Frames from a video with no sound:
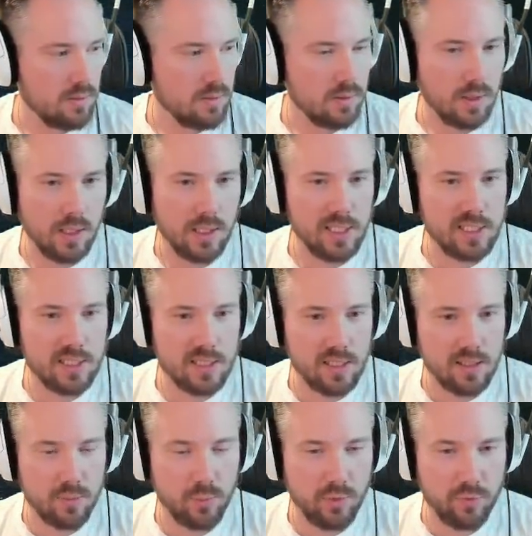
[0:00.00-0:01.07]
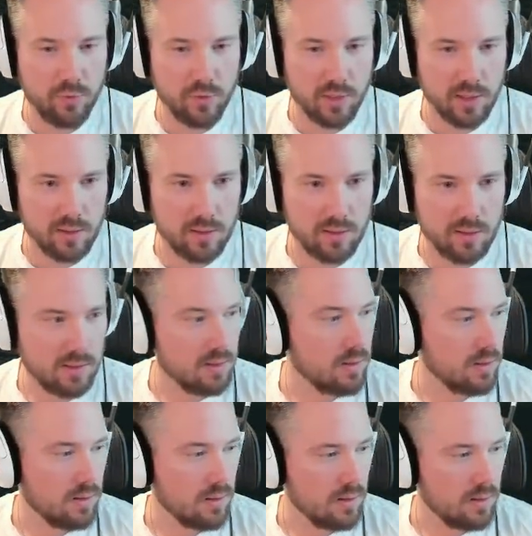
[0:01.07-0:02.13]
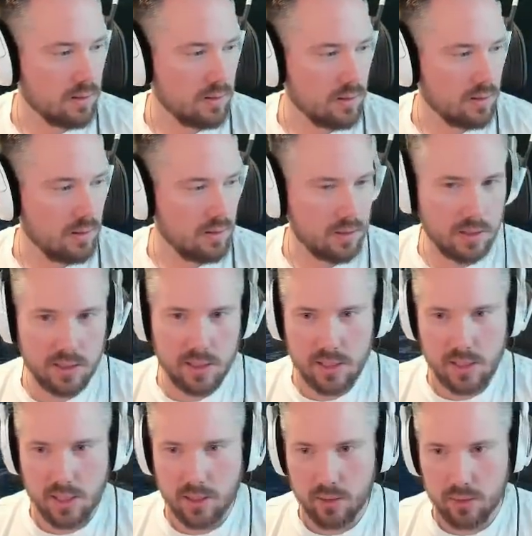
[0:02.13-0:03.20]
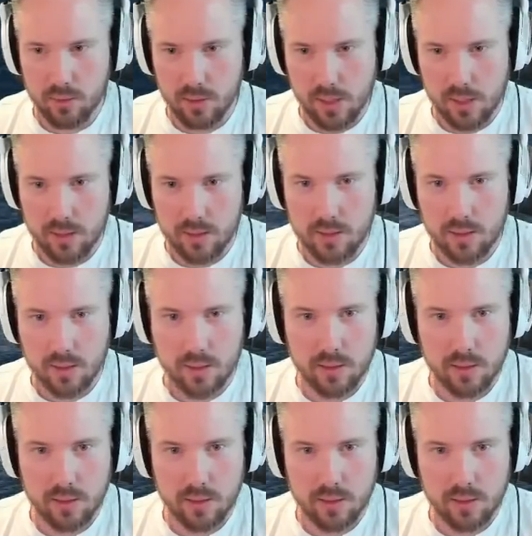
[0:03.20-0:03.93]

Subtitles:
Lest that we forget. This is like a Jutland, isn't it?